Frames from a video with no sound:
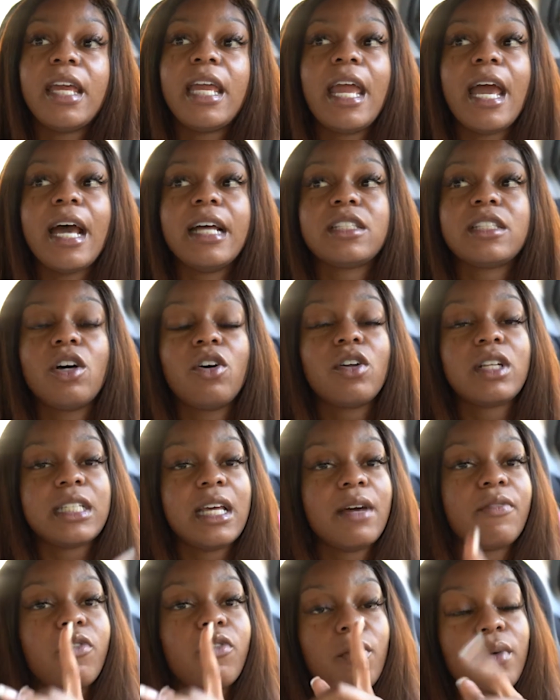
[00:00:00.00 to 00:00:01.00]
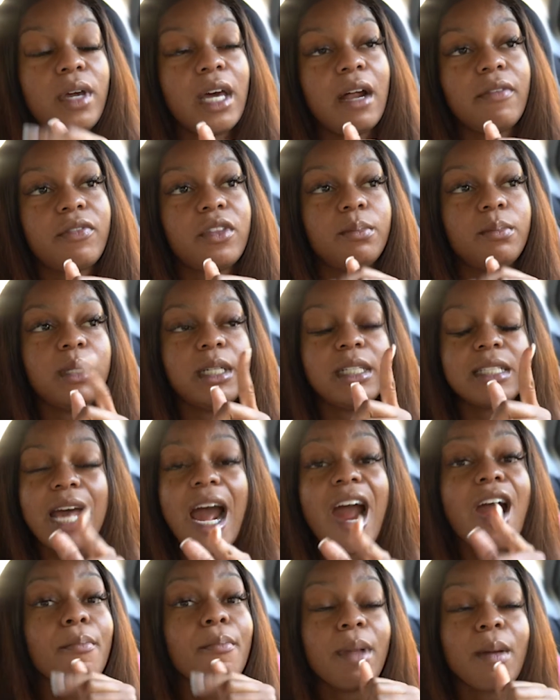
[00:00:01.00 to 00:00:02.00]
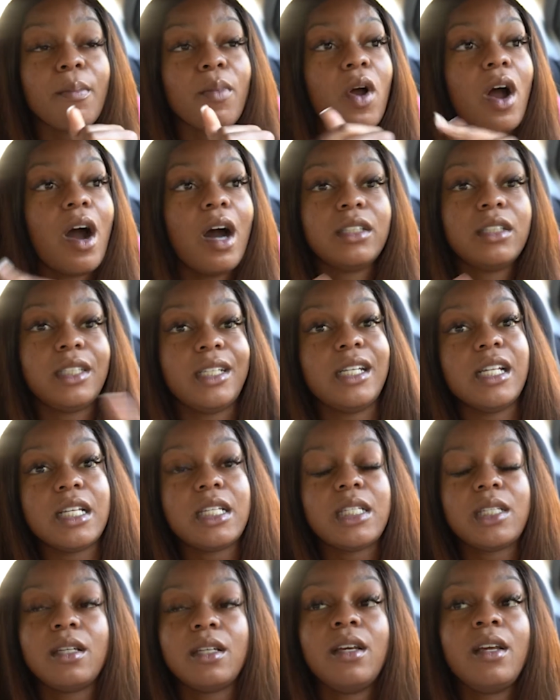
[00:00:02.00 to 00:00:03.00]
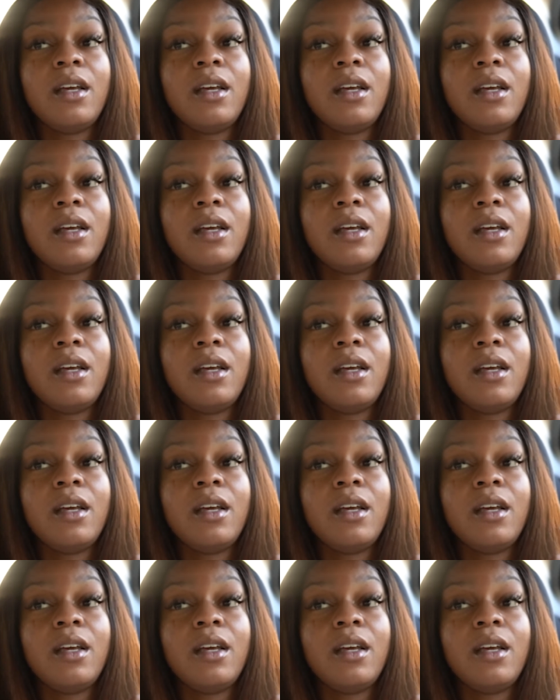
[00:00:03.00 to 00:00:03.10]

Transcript: He had told us that before we got off the bus. I remember all of this.